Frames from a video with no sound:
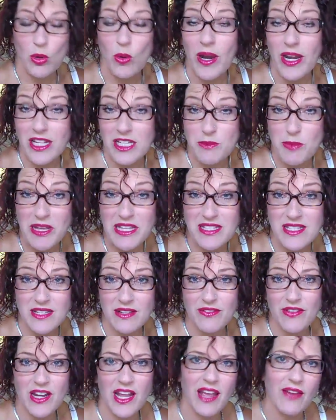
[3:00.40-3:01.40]
quite
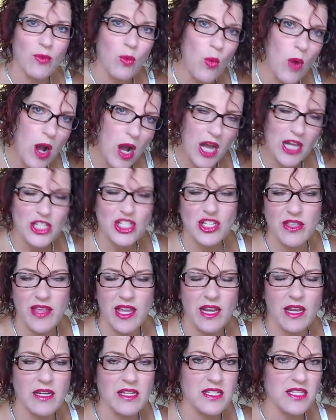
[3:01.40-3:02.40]
expensive, and I have a watch and
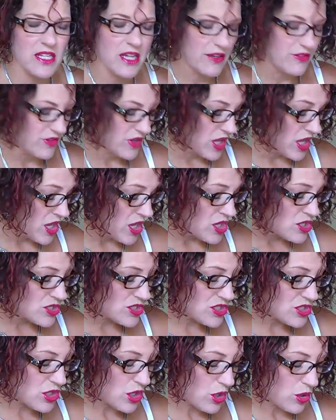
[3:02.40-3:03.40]
that kind of stuff.
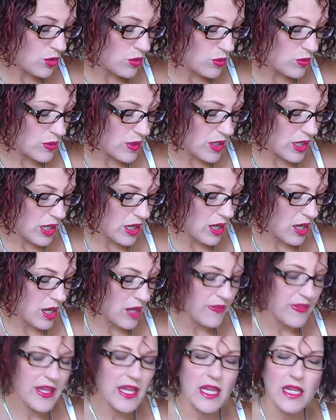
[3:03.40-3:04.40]
So
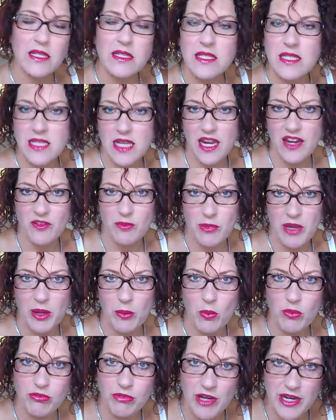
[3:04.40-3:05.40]
on the inside of my
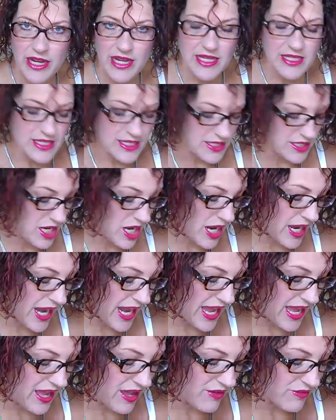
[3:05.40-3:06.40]
wrist, I
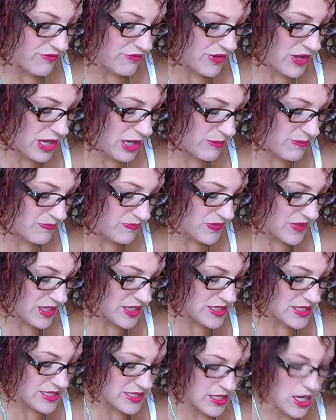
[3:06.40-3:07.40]
have
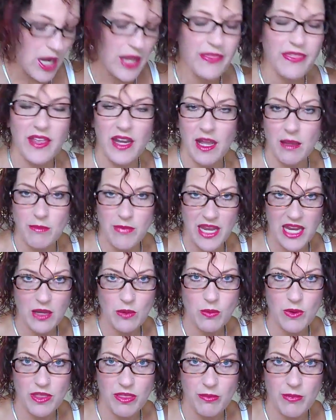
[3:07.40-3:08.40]
a design that I
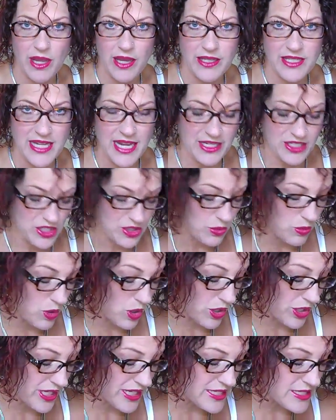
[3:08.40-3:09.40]
made with my tattoo
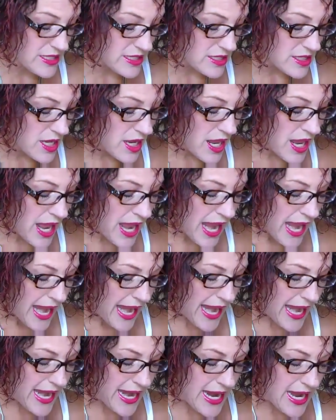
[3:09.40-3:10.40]
artist,
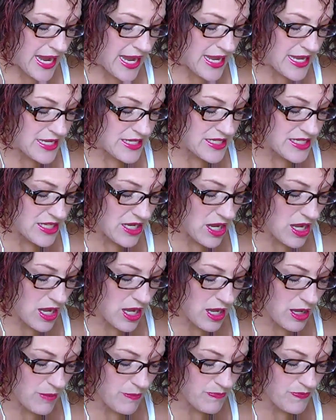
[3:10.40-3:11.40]
and
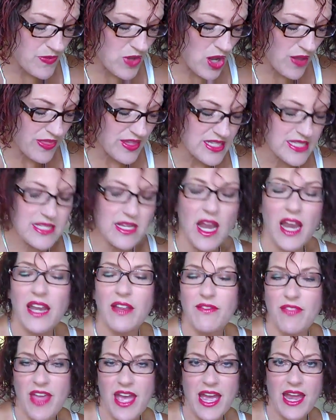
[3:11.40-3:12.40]
on the
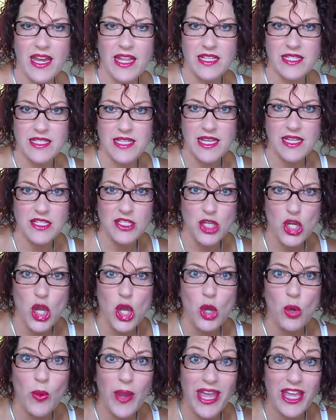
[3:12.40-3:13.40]
side of that it says
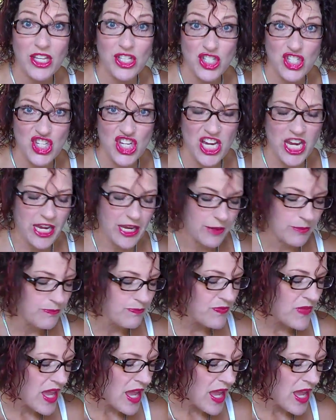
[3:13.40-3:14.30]
no NG,